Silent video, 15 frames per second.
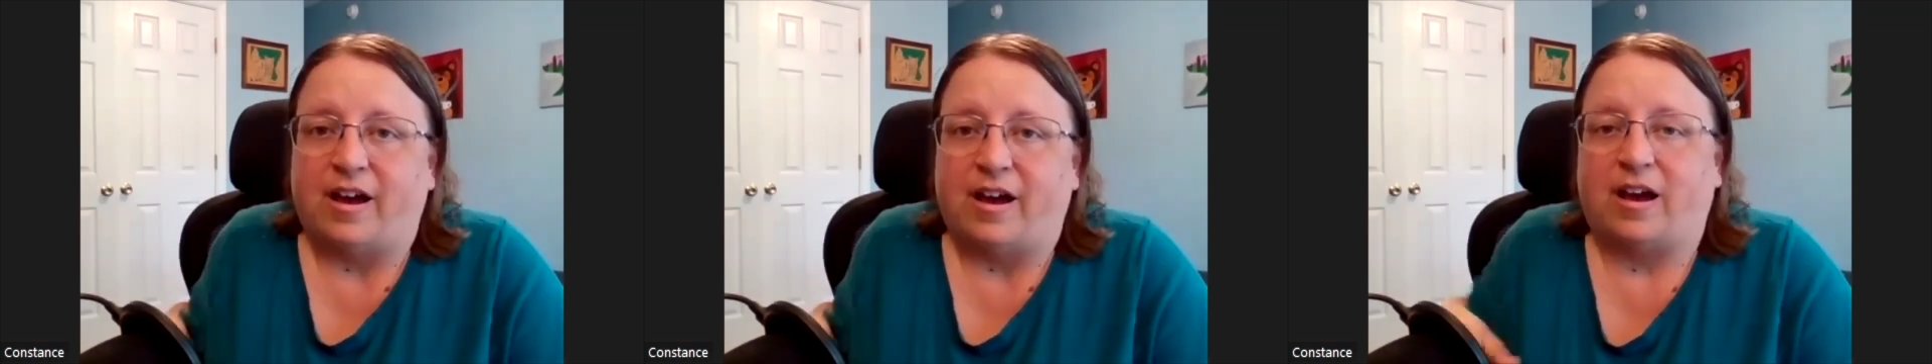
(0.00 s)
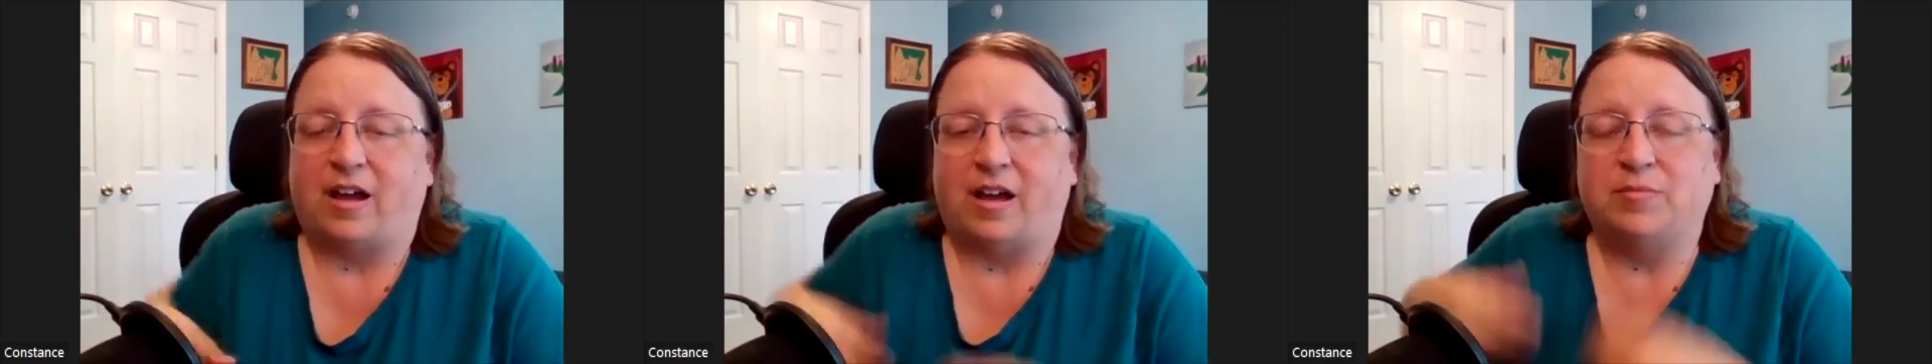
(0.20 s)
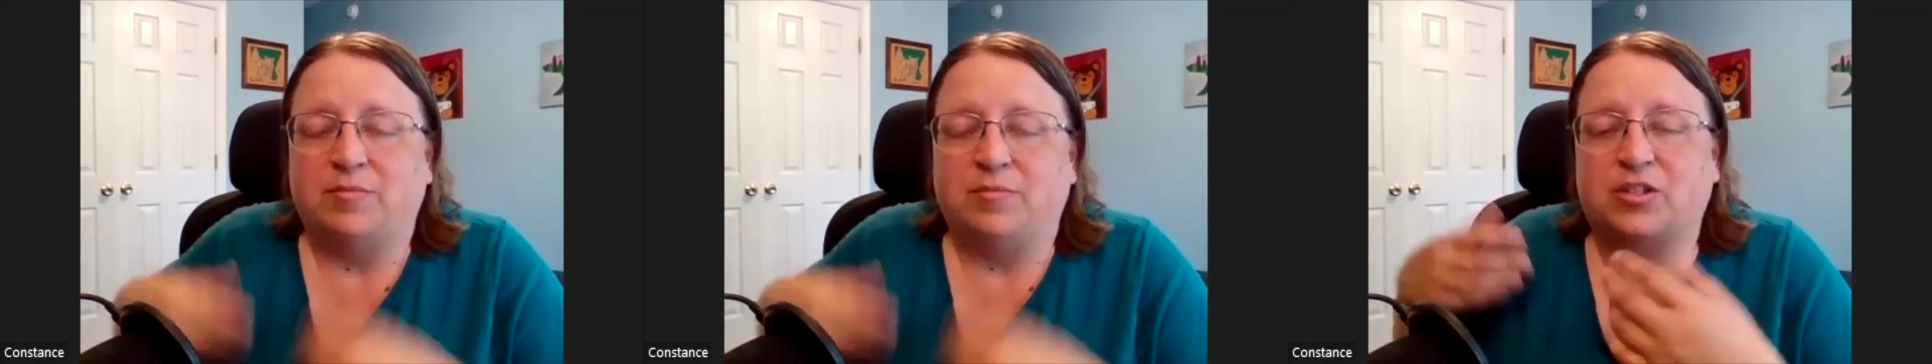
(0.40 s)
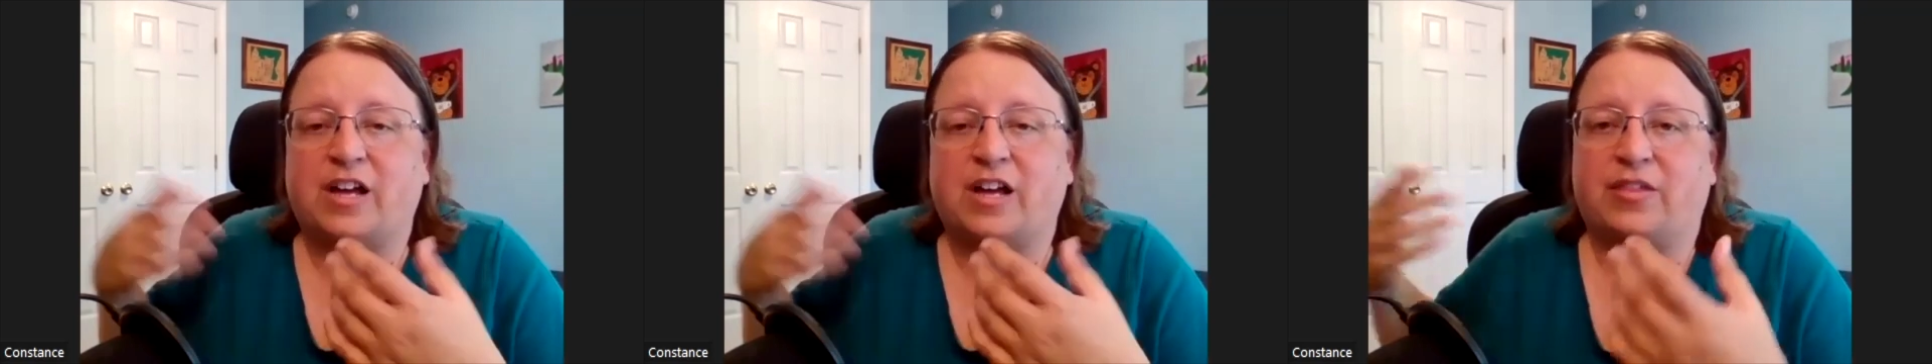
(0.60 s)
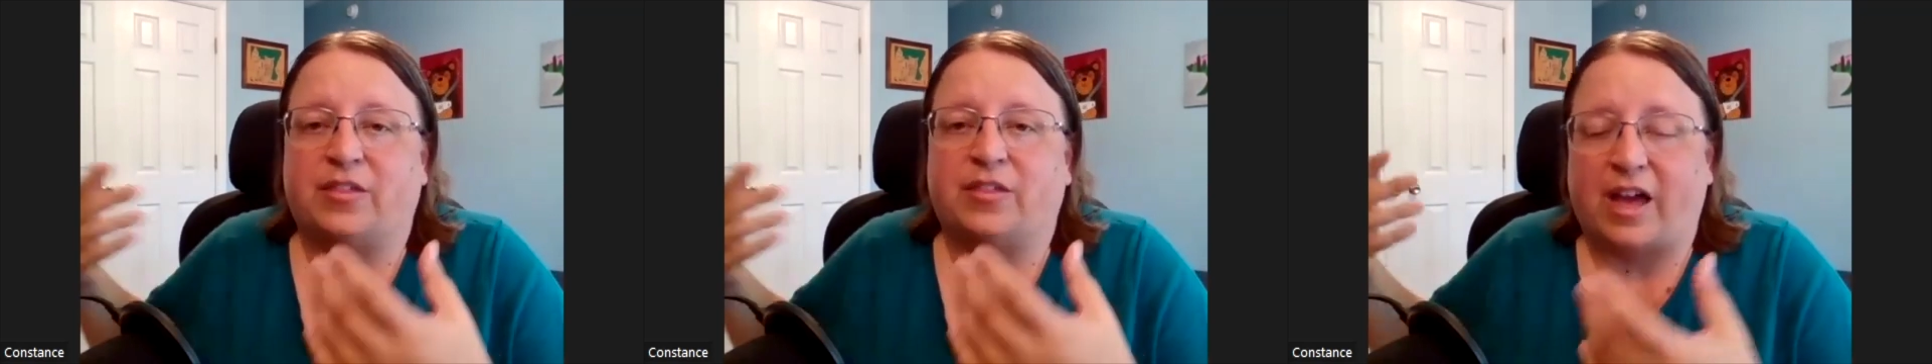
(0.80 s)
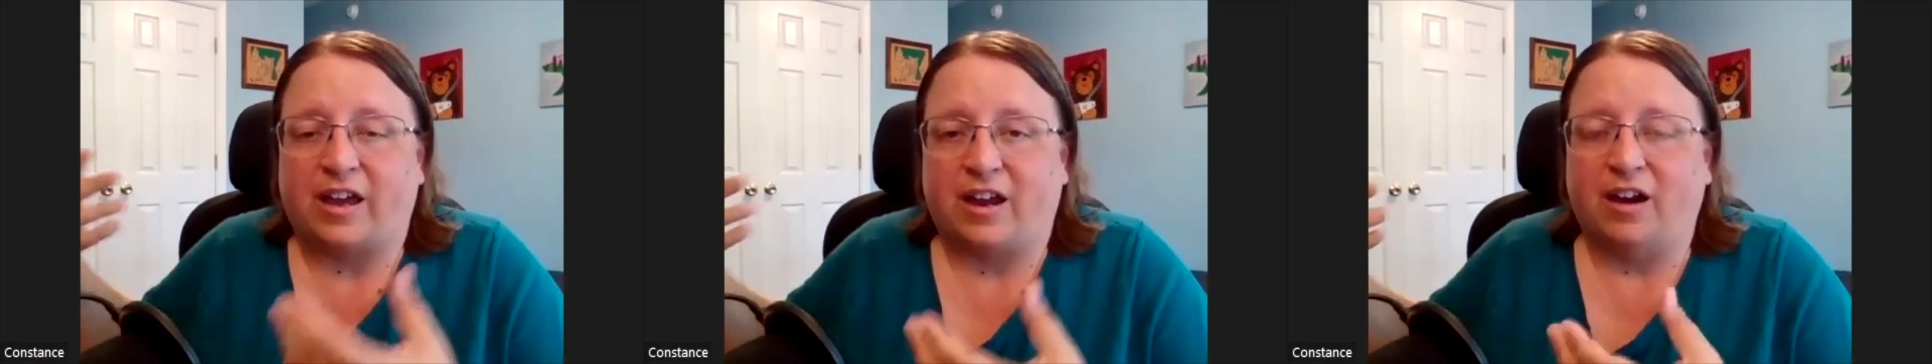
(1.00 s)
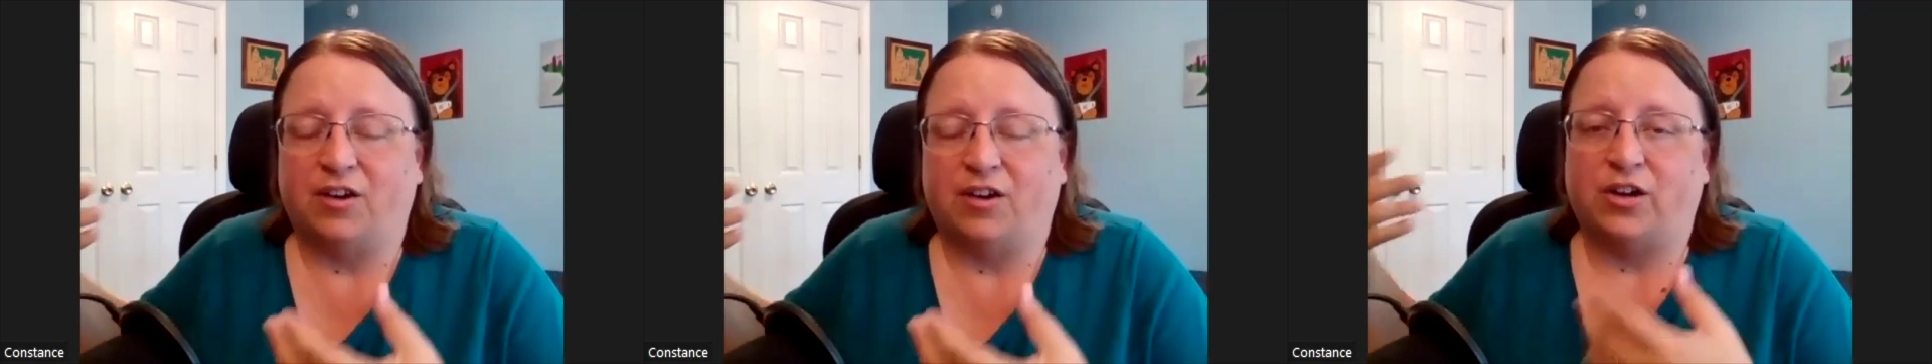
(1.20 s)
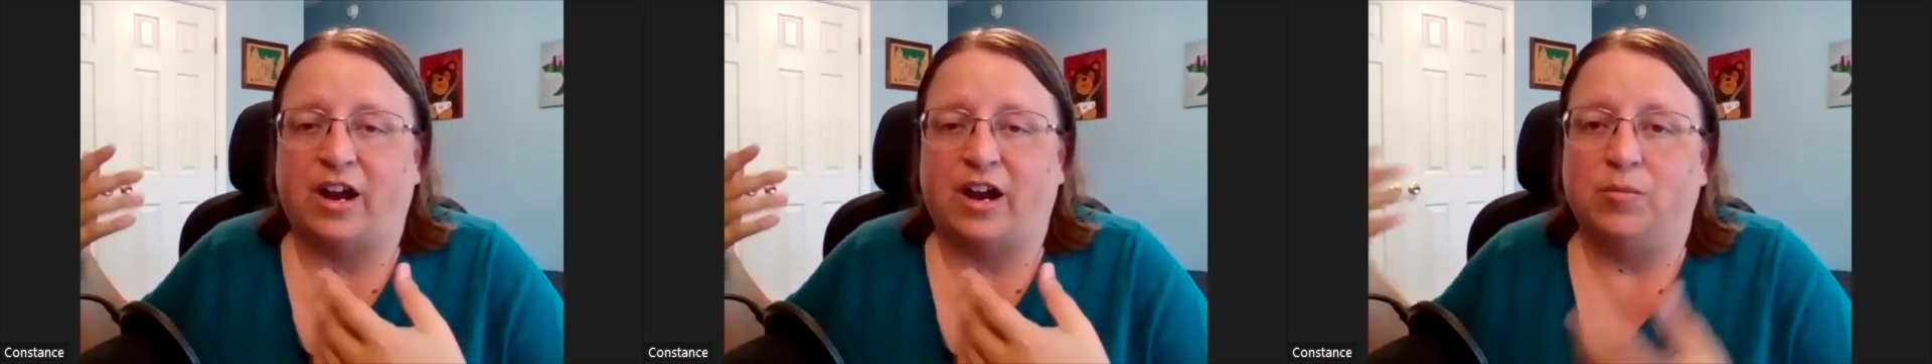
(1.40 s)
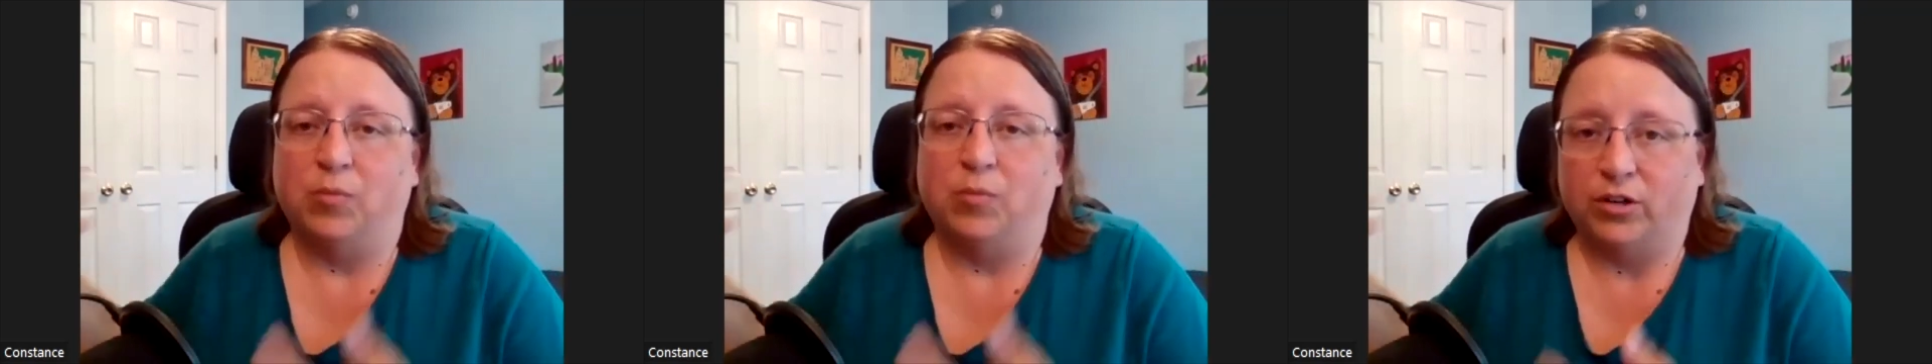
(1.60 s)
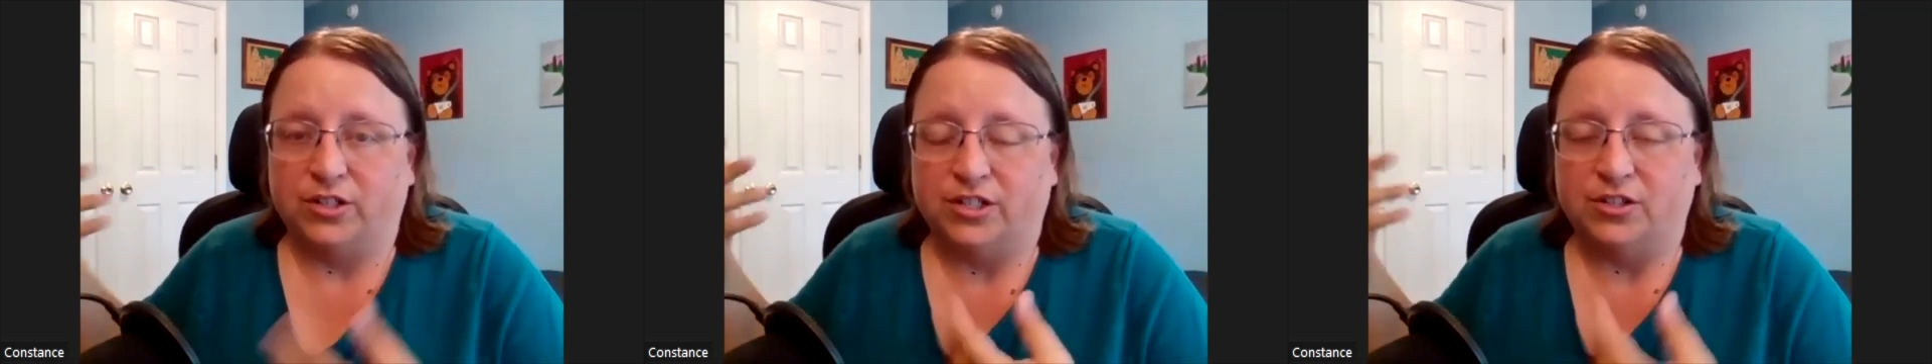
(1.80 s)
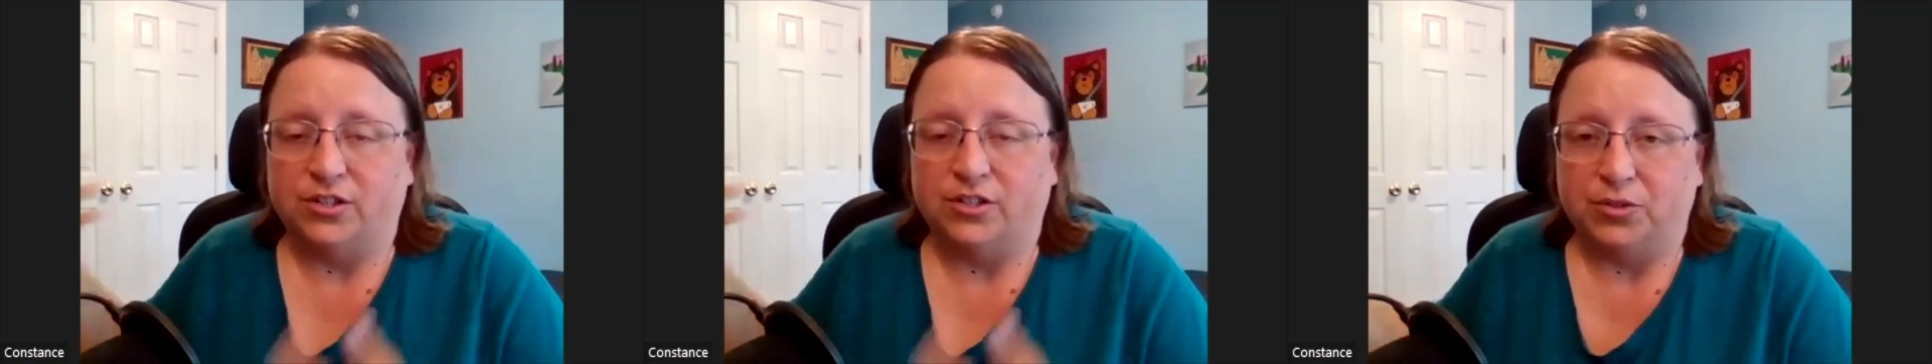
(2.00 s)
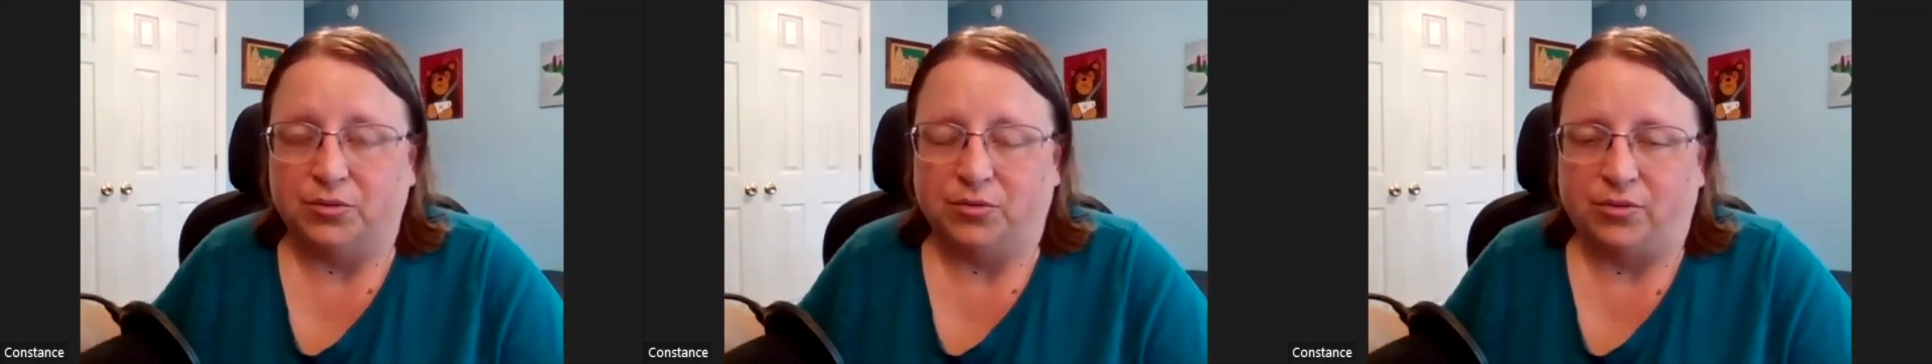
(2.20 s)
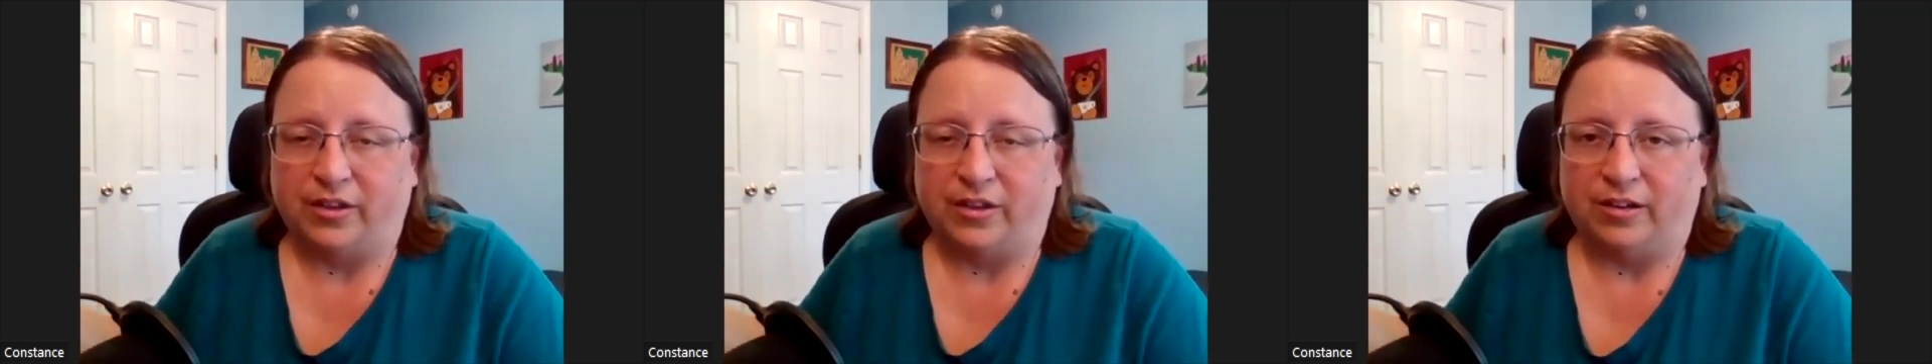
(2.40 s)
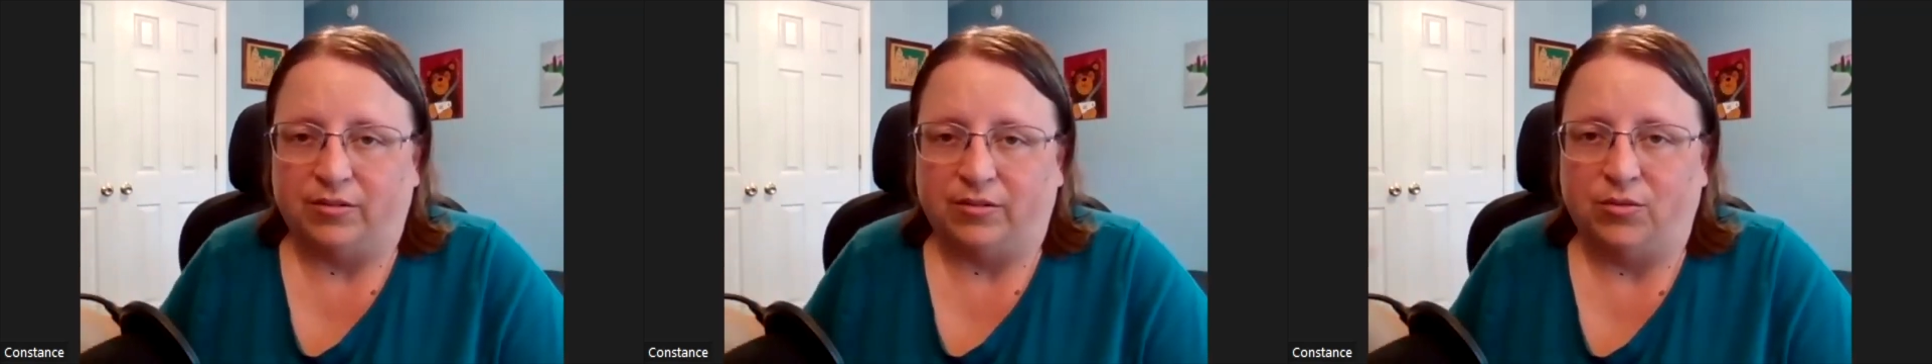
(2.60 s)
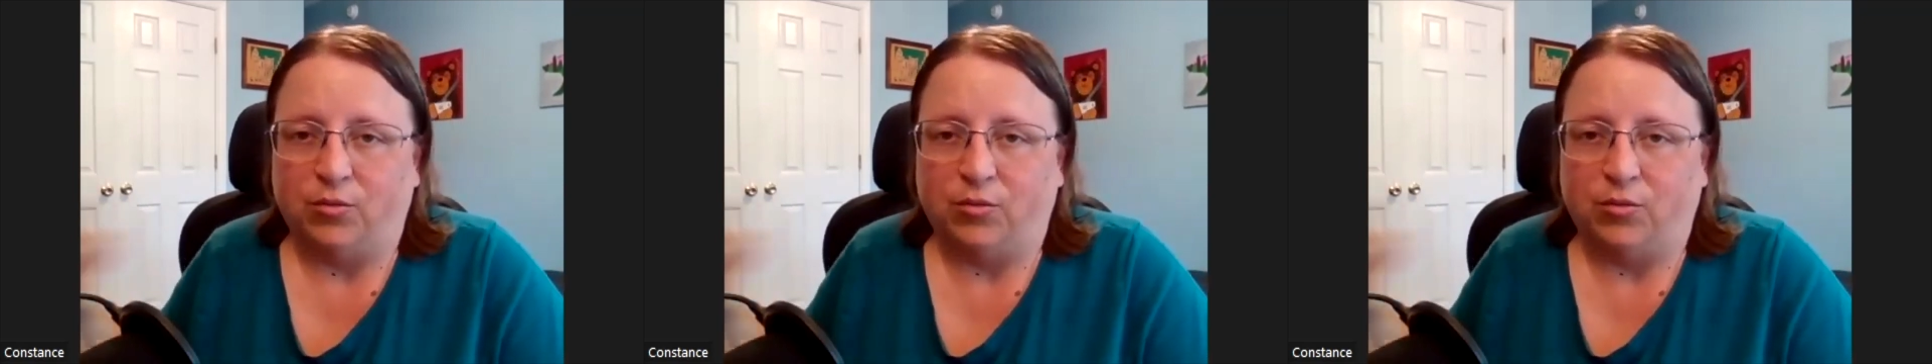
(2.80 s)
I'm just glad that that character had more to do than